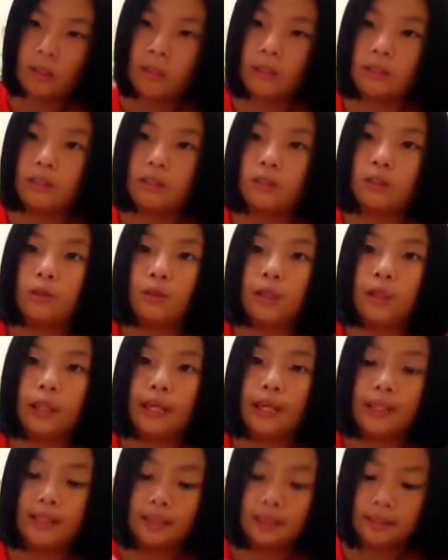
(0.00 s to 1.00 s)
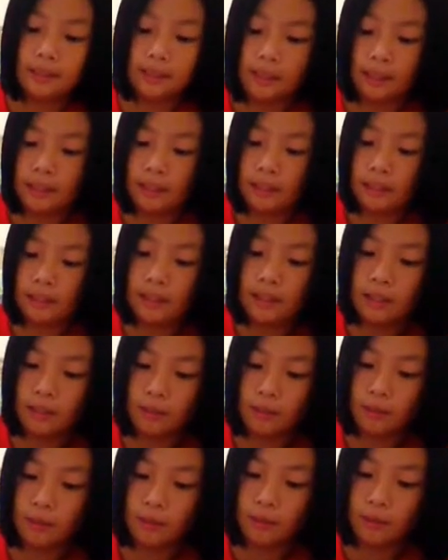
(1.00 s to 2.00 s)
So it ain't sticky,
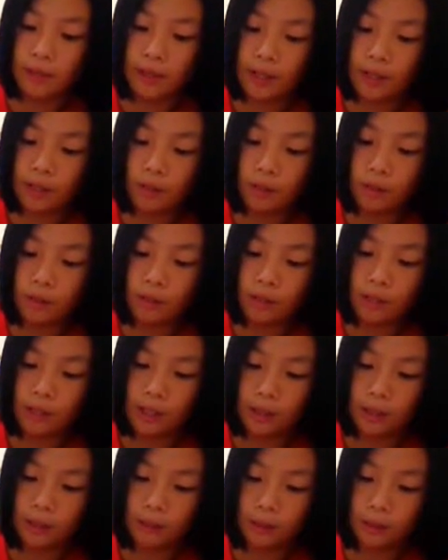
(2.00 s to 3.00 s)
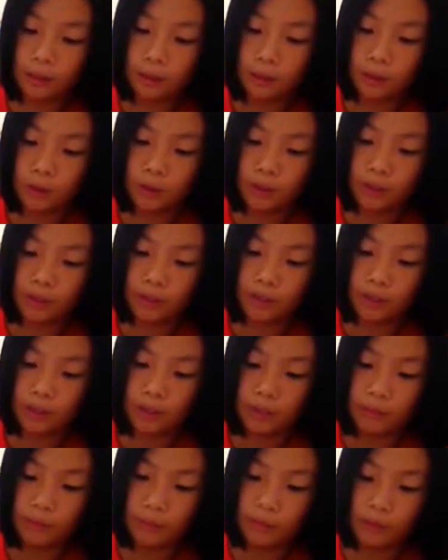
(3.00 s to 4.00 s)
but when I hold it out, I'm not sure if
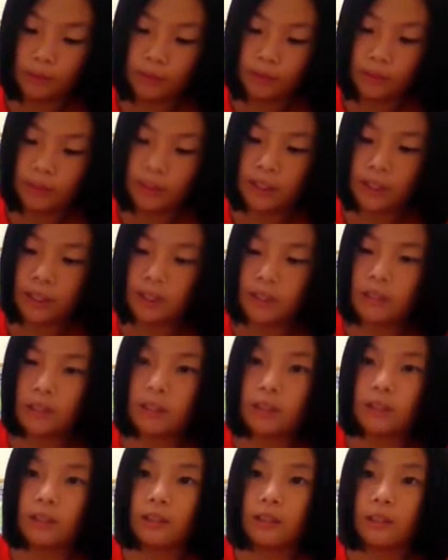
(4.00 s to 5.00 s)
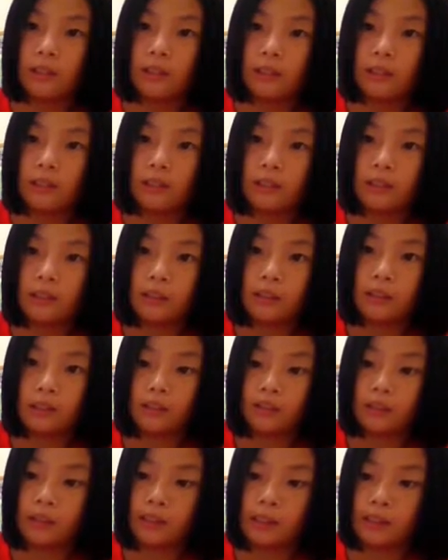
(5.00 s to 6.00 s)
it will stick.
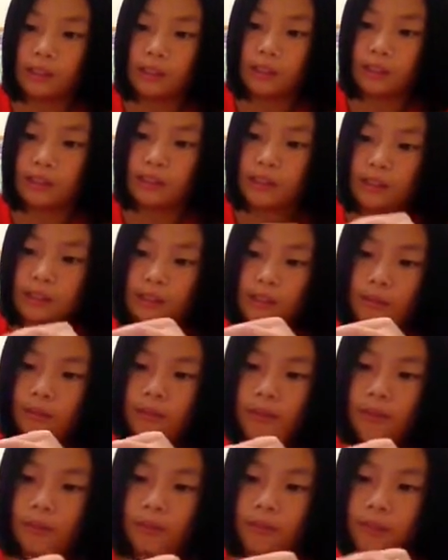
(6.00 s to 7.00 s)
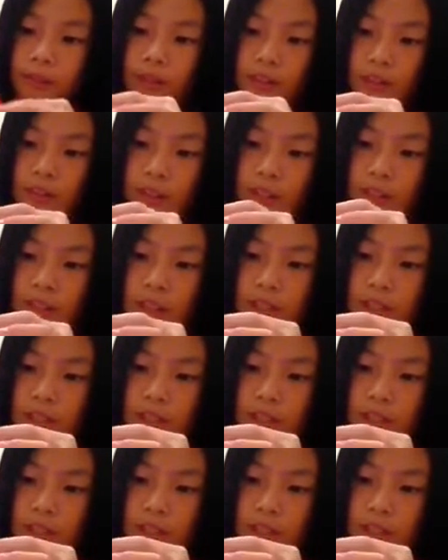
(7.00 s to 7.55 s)
So it is a bit of a sticky,